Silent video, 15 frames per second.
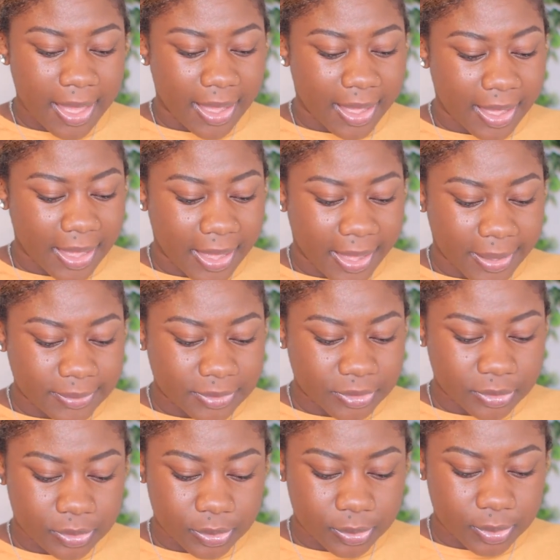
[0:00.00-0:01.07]
I
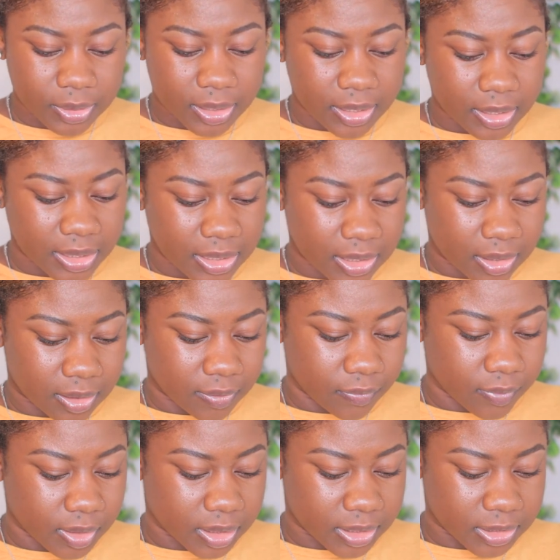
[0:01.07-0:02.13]
absolutely love
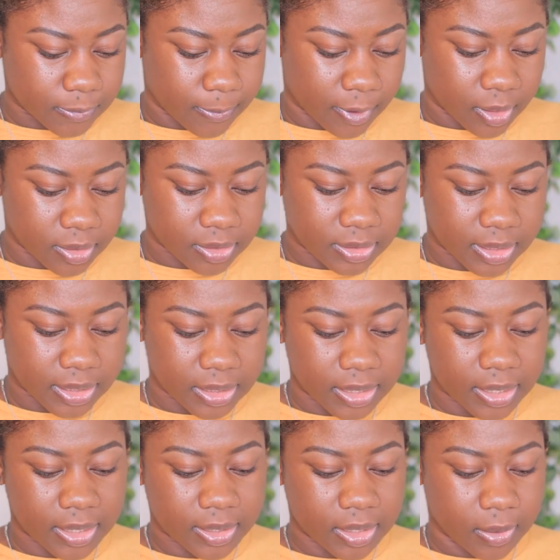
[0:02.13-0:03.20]
this purse. It
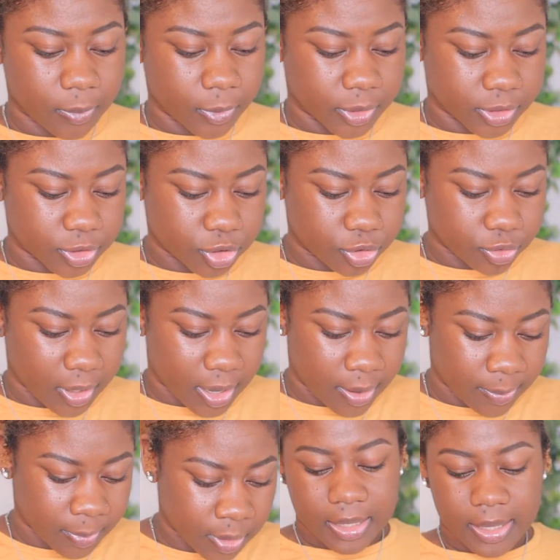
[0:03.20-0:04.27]
did come with a
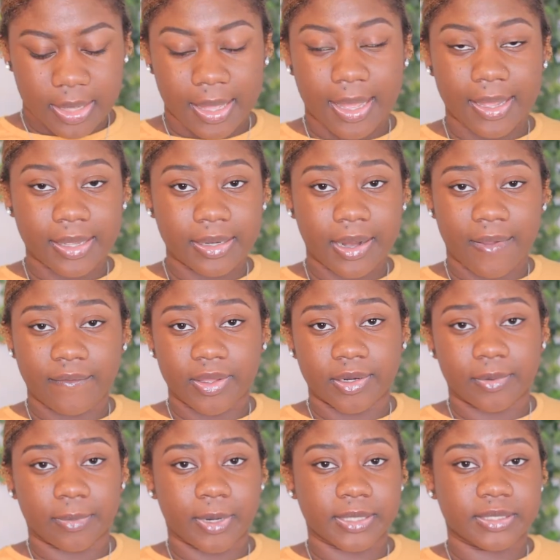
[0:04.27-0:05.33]
strap. I cannot find
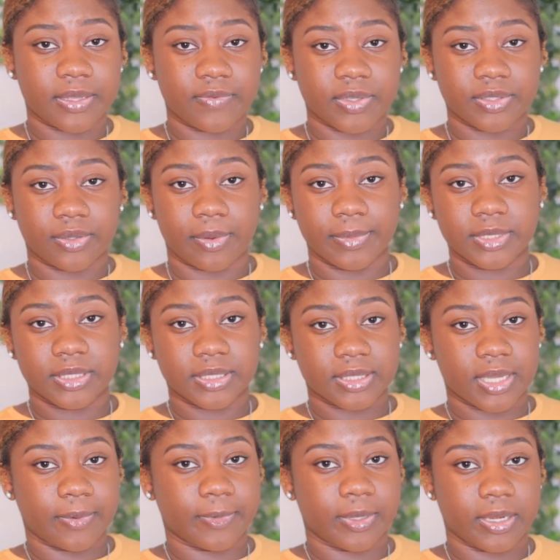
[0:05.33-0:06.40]
the price of it, so I'm going to just
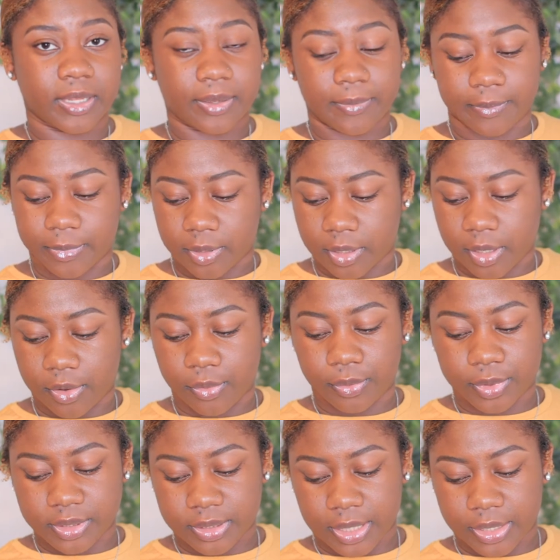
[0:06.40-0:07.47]
comment below
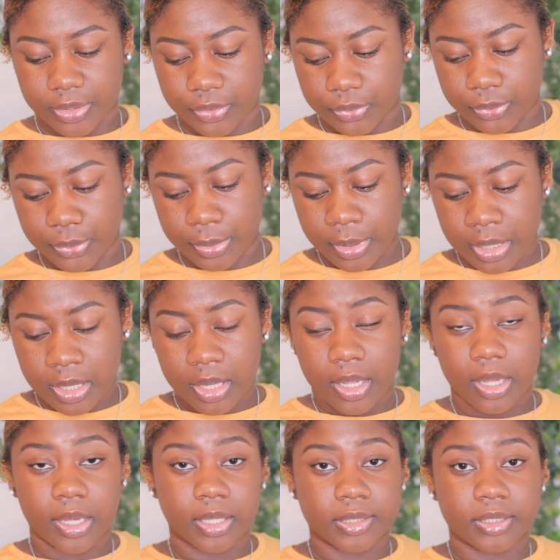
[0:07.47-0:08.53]
once I do.
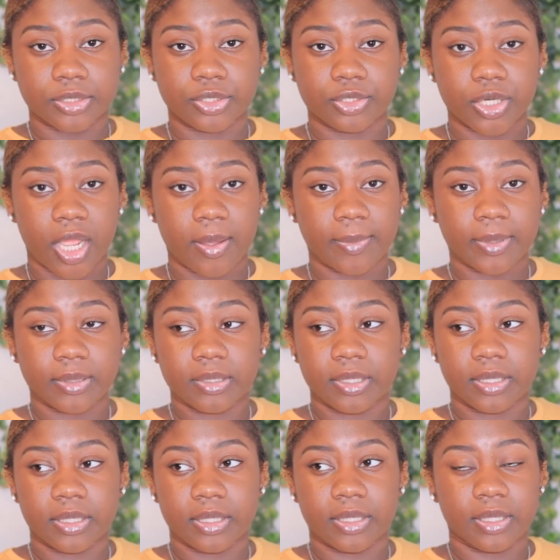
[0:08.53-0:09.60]
Uh, the strap,
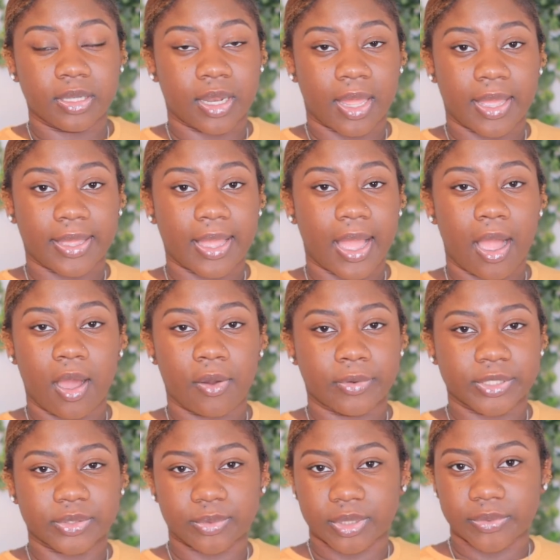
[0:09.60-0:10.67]
like, I
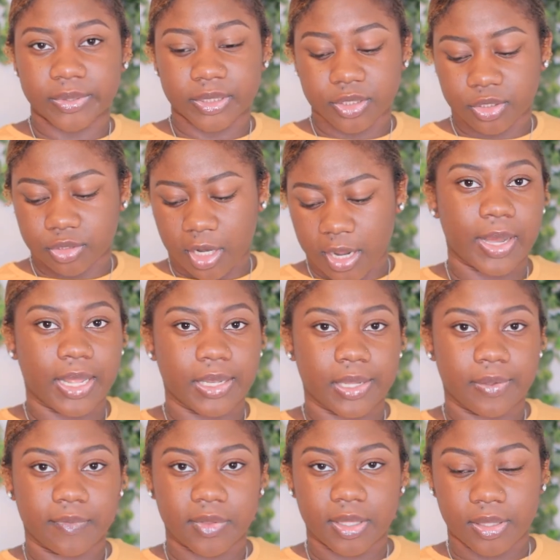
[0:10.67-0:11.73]
always wear with a strap. I
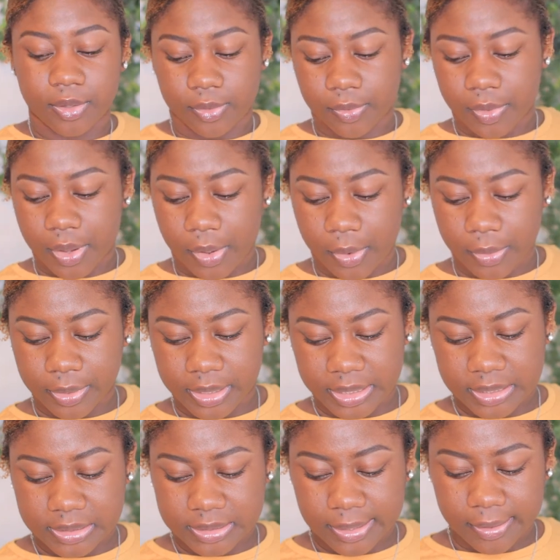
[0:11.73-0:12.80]
love the little gold
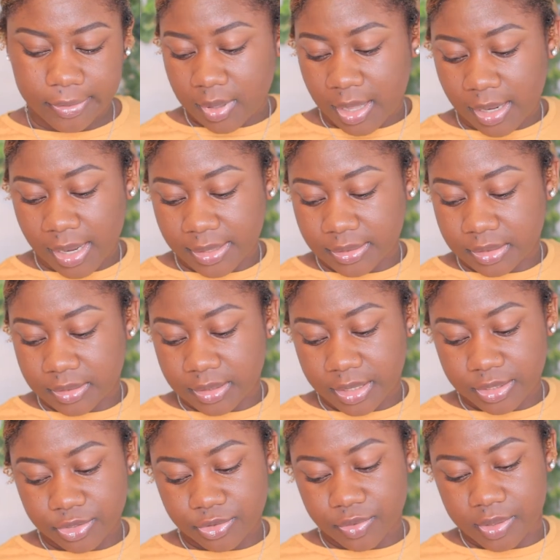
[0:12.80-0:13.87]
detail. I like the
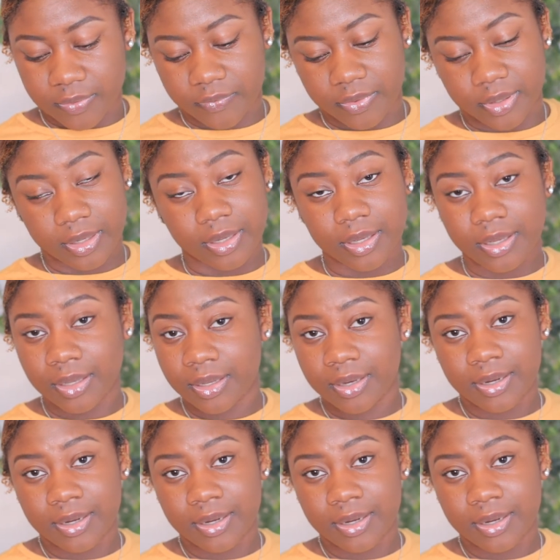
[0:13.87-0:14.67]
texture of it.